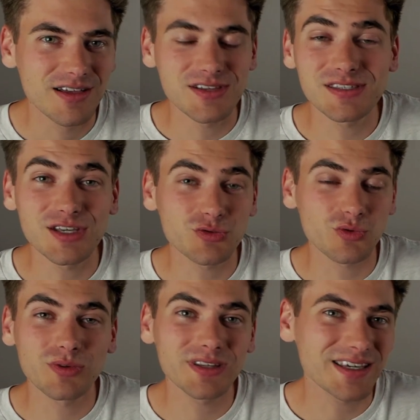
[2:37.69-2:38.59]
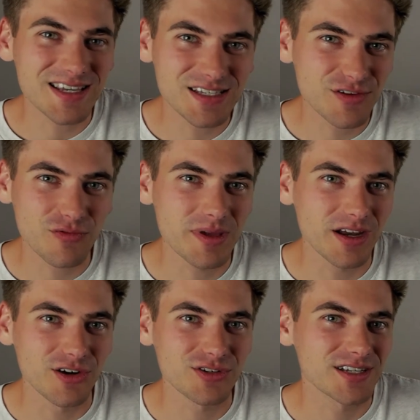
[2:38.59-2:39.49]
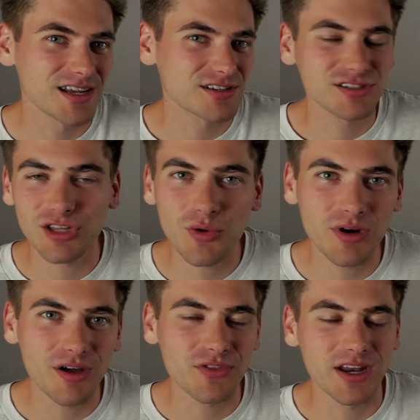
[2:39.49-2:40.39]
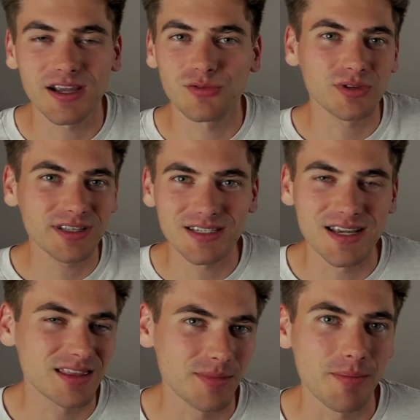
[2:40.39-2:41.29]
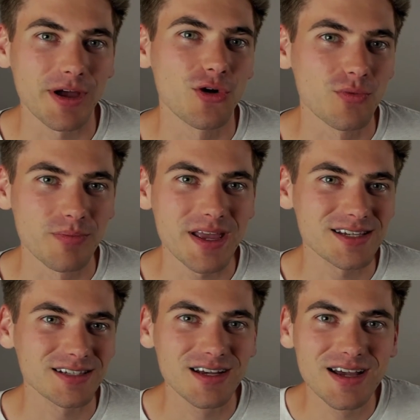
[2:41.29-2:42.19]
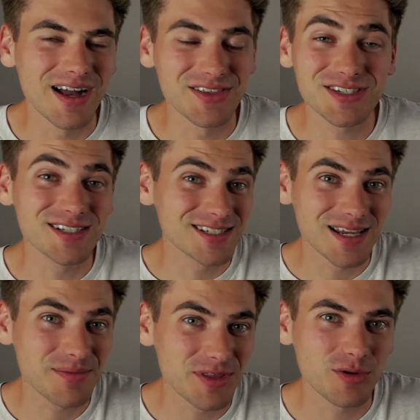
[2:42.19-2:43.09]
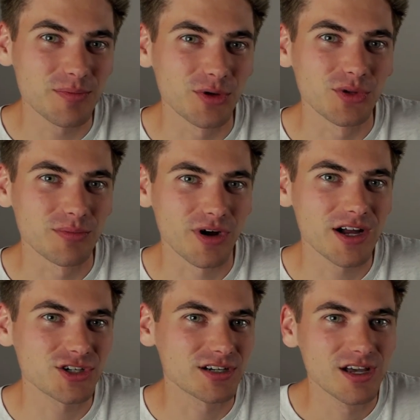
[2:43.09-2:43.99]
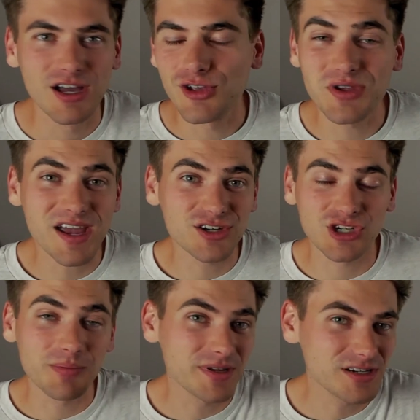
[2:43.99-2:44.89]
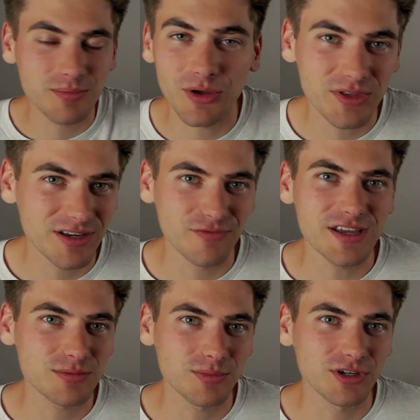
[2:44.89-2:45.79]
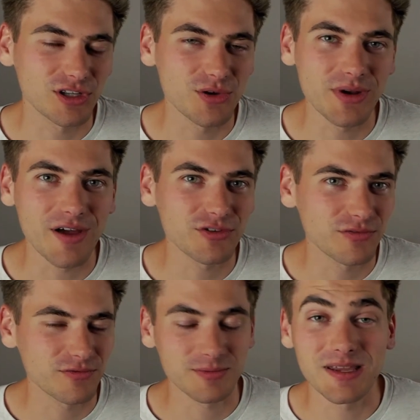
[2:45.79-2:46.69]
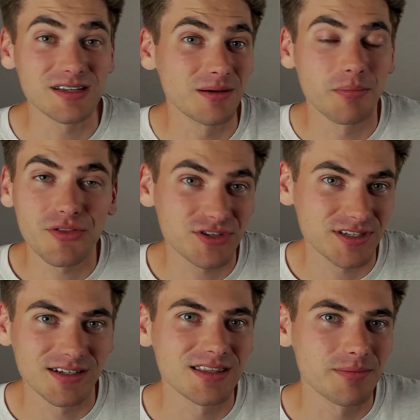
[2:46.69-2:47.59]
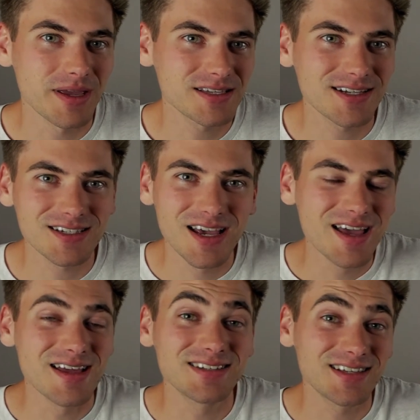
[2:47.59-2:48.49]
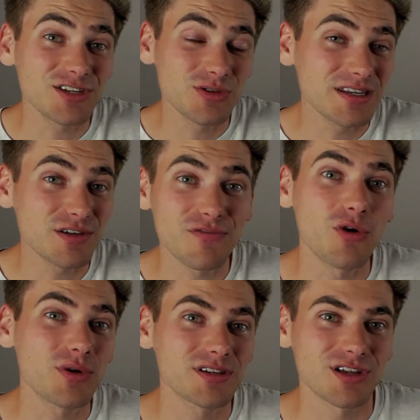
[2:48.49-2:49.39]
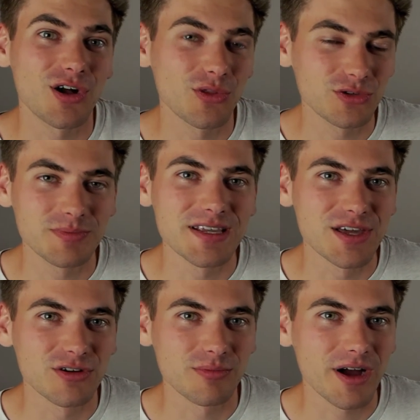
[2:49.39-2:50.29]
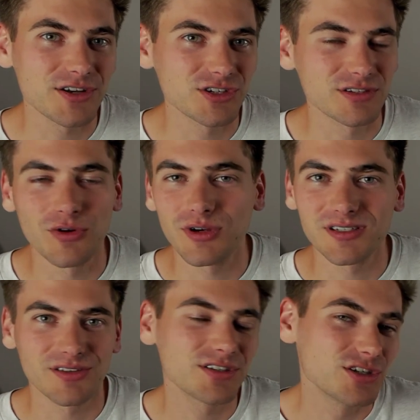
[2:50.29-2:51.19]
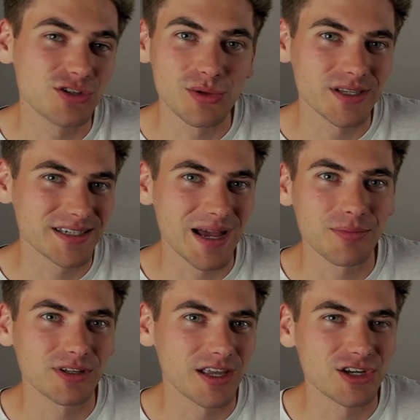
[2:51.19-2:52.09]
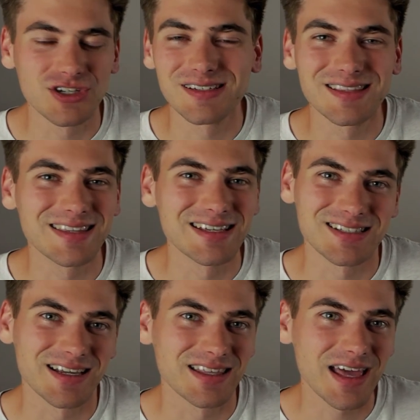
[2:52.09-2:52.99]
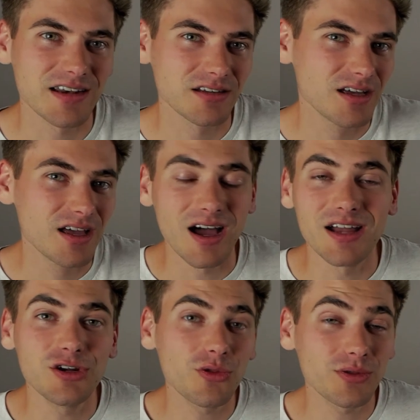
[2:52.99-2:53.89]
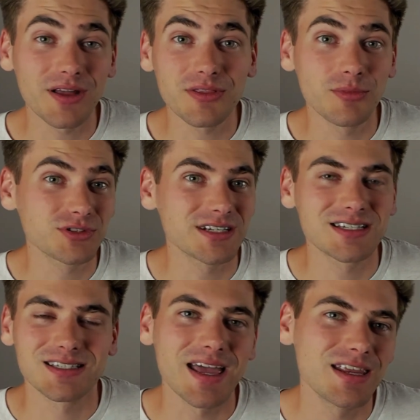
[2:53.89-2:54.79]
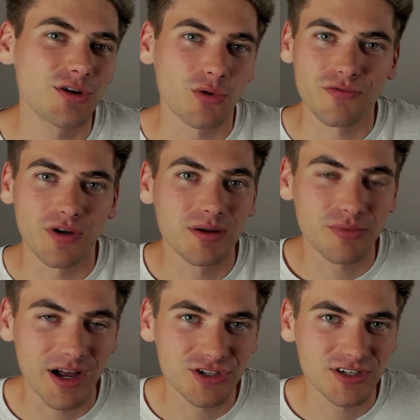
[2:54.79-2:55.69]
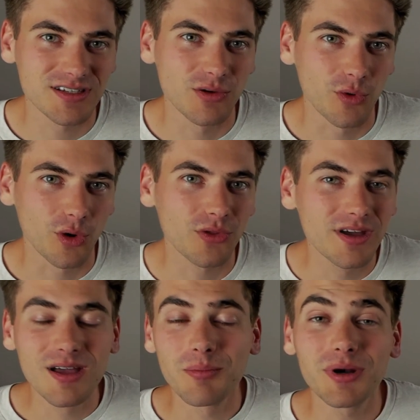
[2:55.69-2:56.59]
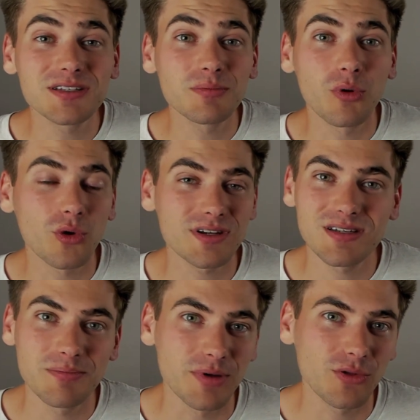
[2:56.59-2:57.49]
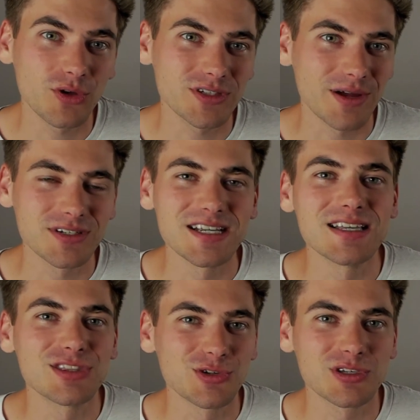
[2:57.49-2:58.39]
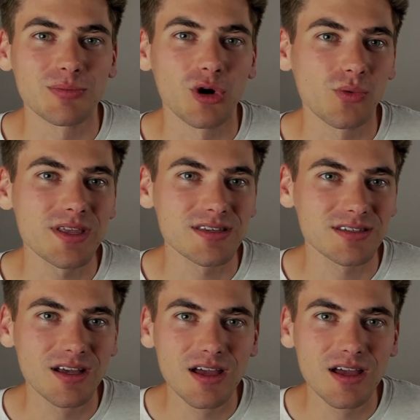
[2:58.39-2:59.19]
These things were really easy for me to understand, slow enough that I could really take them at my own pace. And this is the same thing with building projects. You can't jump into building a Facebook clone after spending a month studying the basics. Instead, you need to focus on those beginner projects, focus on the to-do list applications and things like that. I know they're not the most exciting or fun projects in the world, but it's important to build those out to get those small wins.